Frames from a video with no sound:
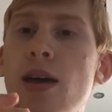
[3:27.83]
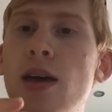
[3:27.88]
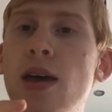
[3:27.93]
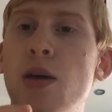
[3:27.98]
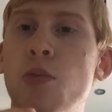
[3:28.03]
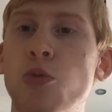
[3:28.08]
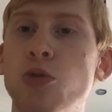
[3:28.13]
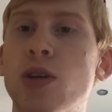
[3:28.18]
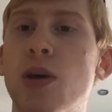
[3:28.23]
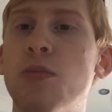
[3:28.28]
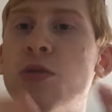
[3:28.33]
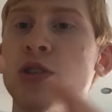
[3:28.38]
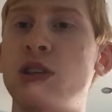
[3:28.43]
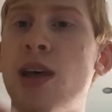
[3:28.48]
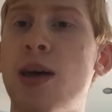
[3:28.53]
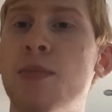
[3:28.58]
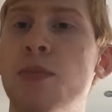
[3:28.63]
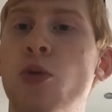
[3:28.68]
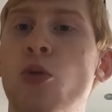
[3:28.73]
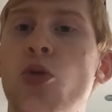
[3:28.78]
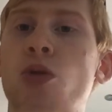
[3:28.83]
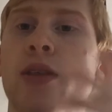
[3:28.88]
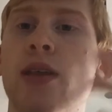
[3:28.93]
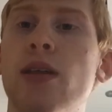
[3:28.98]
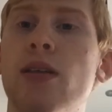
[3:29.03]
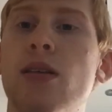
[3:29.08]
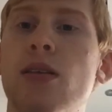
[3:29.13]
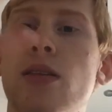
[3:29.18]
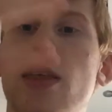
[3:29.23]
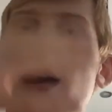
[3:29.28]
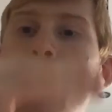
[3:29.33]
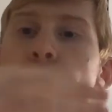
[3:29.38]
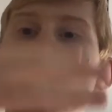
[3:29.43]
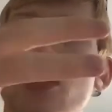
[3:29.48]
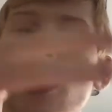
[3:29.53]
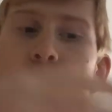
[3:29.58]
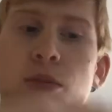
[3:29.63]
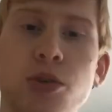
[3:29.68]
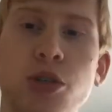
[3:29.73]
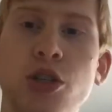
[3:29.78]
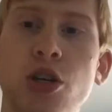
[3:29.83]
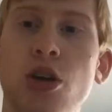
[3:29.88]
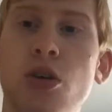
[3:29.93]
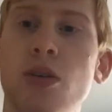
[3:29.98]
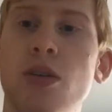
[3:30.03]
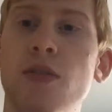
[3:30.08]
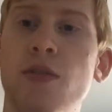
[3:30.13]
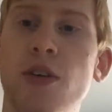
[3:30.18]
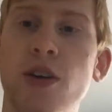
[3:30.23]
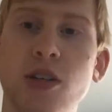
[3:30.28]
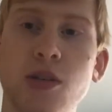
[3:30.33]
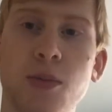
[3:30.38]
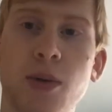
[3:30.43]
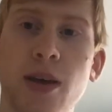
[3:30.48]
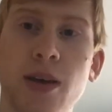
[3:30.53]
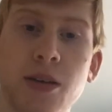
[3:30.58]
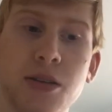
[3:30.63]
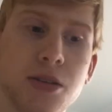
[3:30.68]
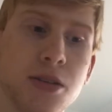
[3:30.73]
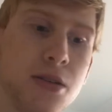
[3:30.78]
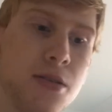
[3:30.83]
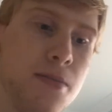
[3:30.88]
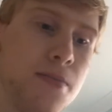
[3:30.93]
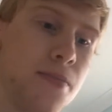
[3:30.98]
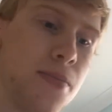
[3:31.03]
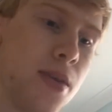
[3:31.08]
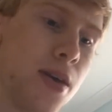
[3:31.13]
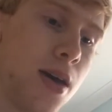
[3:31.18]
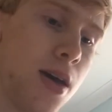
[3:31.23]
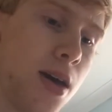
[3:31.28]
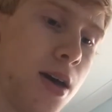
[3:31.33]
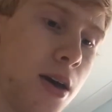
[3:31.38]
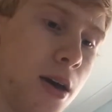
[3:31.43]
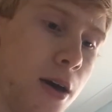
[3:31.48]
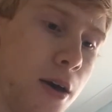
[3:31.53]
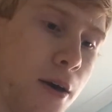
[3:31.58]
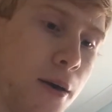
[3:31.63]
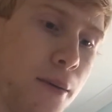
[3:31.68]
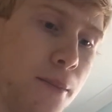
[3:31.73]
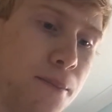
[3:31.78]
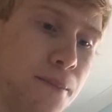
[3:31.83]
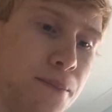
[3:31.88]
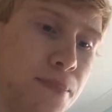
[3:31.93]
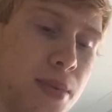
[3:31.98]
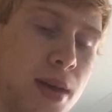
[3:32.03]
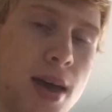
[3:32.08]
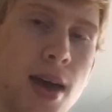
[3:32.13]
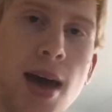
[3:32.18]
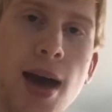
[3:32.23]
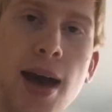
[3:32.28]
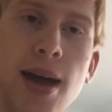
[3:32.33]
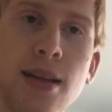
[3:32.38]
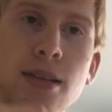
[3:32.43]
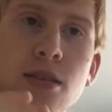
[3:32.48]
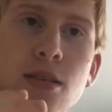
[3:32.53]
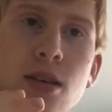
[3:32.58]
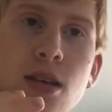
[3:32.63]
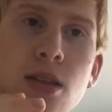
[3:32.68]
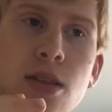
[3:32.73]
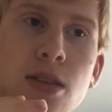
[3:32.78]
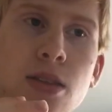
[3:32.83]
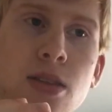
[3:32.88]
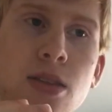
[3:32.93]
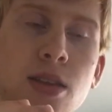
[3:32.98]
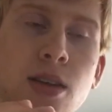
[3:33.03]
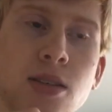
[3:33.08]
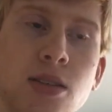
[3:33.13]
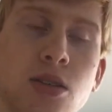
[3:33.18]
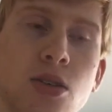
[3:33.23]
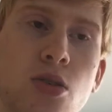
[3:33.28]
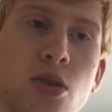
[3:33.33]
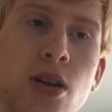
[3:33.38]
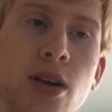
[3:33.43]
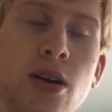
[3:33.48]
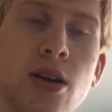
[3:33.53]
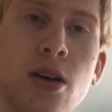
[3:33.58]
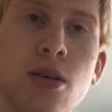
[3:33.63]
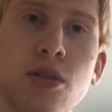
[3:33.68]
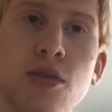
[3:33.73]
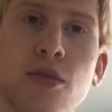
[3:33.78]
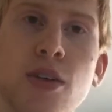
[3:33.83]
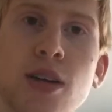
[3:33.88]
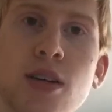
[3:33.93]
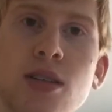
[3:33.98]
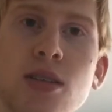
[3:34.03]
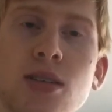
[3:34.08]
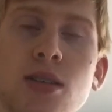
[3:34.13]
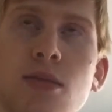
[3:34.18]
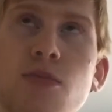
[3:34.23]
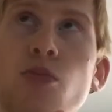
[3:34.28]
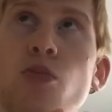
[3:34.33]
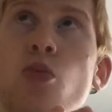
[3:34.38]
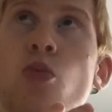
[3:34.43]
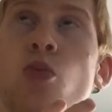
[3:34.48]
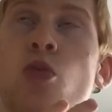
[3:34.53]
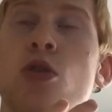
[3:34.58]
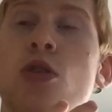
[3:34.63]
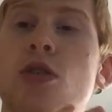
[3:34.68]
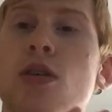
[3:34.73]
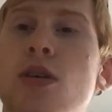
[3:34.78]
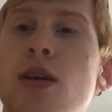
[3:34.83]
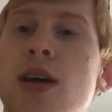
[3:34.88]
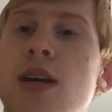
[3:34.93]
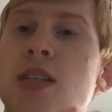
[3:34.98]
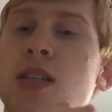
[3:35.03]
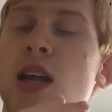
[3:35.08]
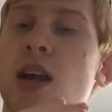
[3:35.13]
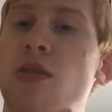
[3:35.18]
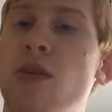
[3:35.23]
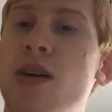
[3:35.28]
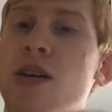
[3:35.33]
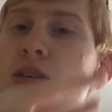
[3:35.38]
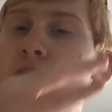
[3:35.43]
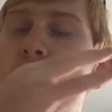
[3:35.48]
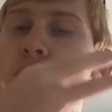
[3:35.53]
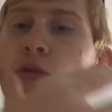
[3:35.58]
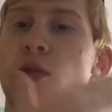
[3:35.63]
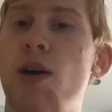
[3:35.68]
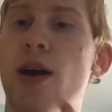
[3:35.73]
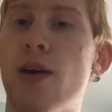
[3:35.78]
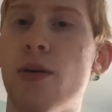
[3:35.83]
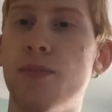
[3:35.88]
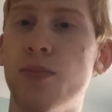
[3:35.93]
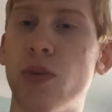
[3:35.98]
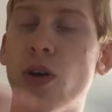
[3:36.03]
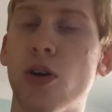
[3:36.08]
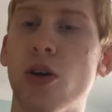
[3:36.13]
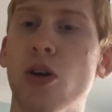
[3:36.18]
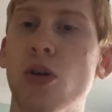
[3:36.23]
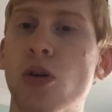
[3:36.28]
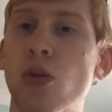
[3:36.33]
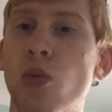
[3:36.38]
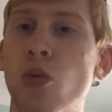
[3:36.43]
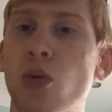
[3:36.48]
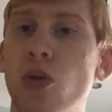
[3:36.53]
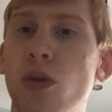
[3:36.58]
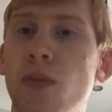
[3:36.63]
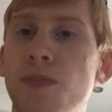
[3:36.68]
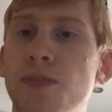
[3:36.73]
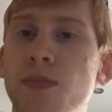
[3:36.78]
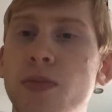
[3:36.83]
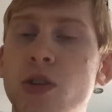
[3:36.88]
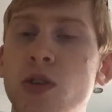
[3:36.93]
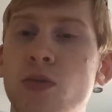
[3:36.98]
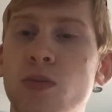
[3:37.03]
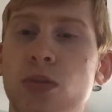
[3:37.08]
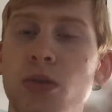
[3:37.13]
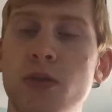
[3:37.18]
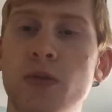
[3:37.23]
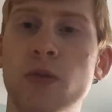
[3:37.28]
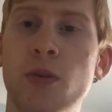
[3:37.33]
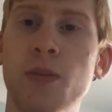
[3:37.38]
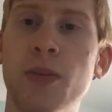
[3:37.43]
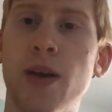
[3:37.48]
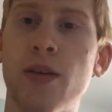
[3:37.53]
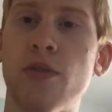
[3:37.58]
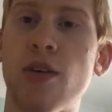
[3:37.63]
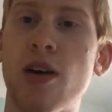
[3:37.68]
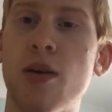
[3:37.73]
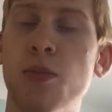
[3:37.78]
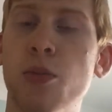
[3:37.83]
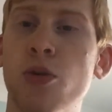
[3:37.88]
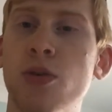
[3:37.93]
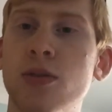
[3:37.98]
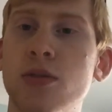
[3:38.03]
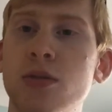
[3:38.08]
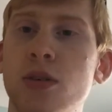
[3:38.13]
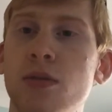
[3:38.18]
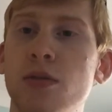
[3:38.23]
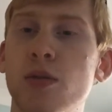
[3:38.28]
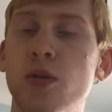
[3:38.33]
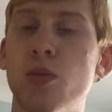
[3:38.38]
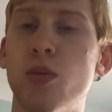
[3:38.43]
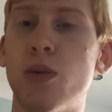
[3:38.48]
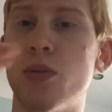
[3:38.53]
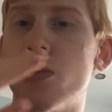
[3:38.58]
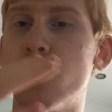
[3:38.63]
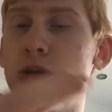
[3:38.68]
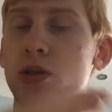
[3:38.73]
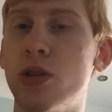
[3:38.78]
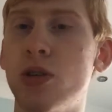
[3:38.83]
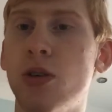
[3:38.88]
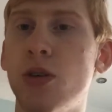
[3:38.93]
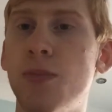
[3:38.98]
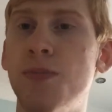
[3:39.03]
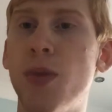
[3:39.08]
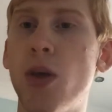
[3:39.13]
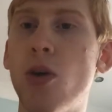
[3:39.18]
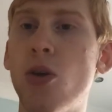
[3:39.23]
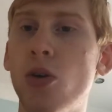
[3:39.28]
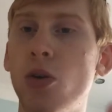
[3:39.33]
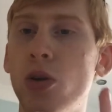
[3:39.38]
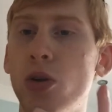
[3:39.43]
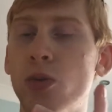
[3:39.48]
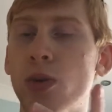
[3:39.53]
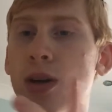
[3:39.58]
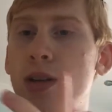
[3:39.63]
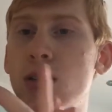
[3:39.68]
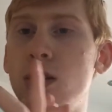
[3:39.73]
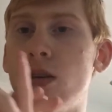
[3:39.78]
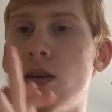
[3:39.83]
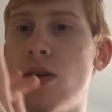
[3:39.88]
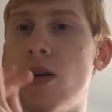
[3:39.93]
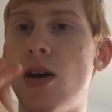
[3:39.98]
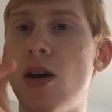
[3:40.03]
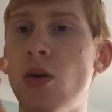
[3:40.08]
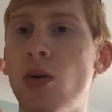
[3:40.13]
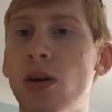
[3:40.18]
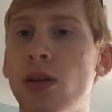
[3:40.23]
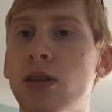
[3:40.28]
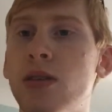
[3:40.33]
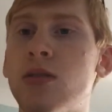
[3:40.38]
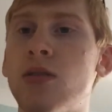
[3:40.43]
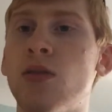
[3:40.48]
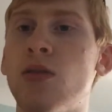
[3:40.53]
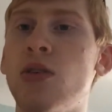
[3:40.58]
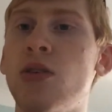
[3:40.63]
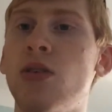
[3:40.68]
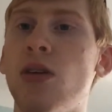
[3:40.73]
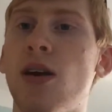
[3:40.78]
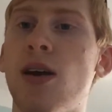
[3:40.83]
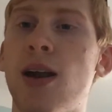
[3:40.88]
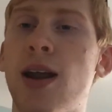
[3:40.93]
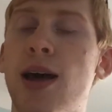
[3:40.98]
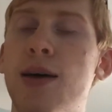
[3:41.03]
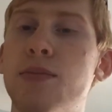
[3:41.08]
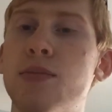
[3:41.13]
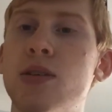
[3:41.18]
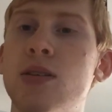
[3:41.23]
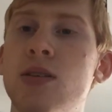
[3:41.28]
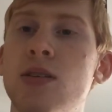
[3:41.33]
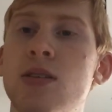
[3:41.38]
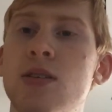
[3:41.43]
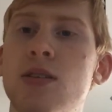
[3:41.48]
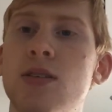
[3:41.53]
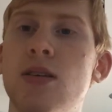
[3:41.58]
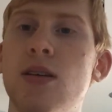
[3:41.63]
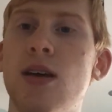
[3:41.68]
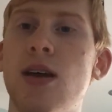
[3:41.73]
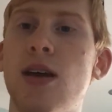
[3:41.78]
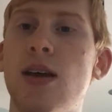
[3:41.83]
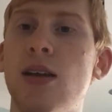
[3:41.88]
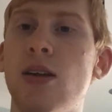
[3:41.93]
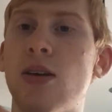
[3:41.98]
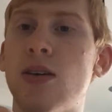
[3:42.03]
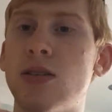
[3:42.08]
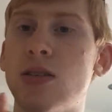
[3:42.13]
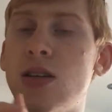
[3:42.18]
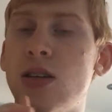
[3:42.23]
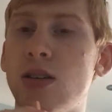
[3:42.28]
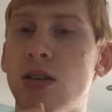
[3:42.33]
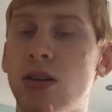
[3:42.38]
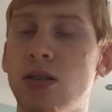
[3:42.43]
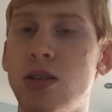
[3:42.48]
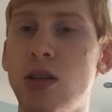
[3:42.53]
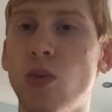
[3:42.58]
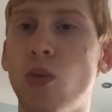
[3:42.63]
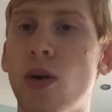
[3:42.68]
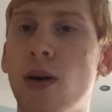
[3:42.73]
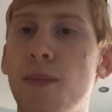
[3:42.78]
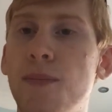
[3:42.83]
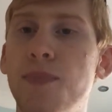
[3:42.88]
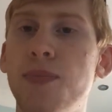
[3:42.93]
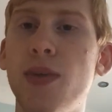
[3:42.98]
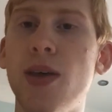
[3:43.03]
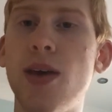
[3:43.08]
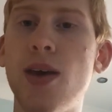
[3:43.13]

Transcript: it will damage them more than they will damage you in the first place. And this nuclear arms race would accelerate throughout the Cold War. So from that very point on, from World War II all the way to when the Soviet Union collapses in 1991,